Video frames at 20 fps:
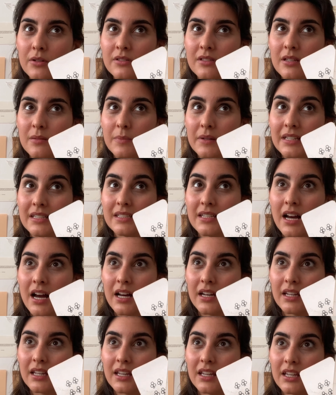to be
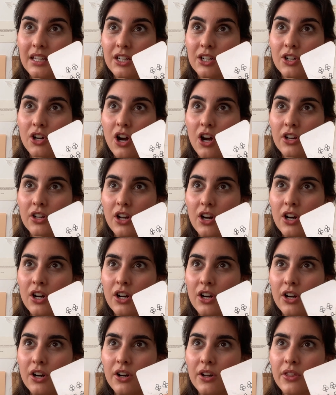done here on
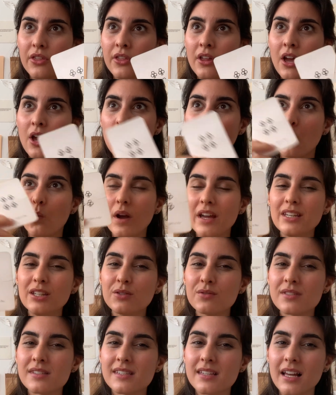earth when you
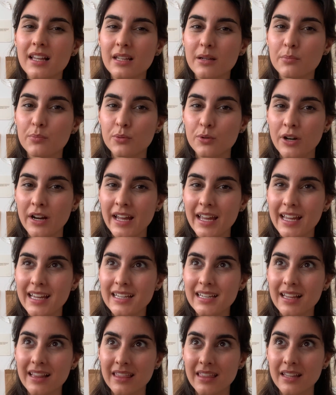celebrate
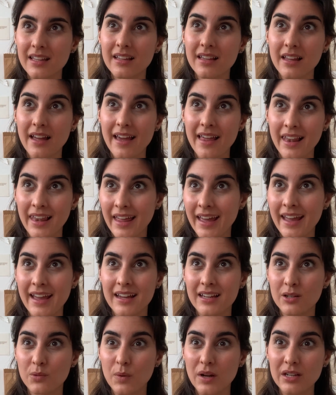the
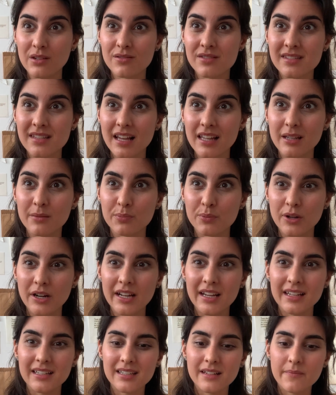land, when you
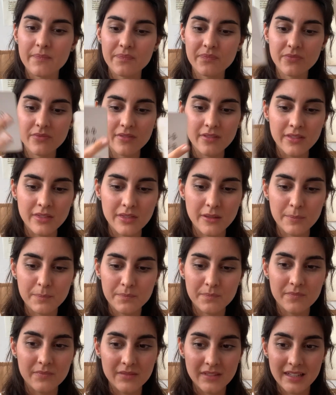celebrate
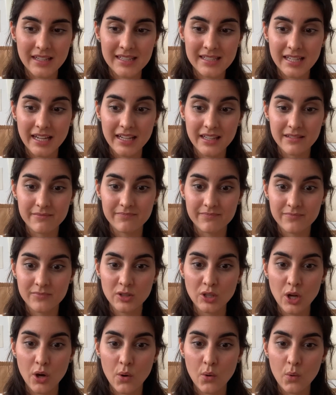it's like,
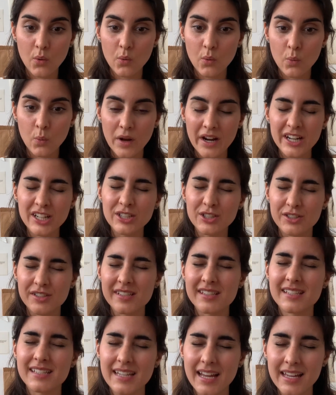where you're
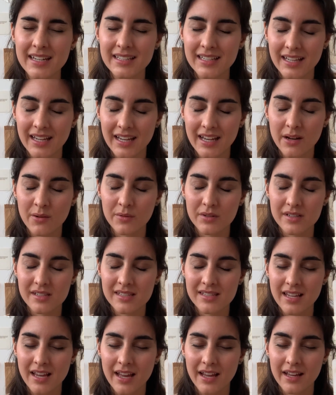standing, I want to
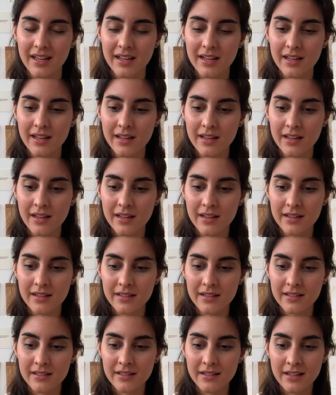say.
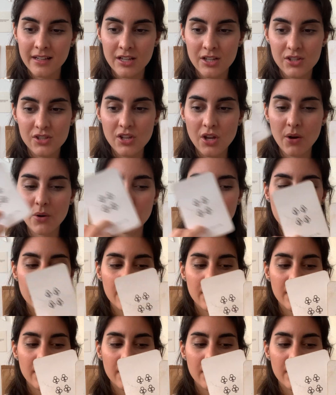So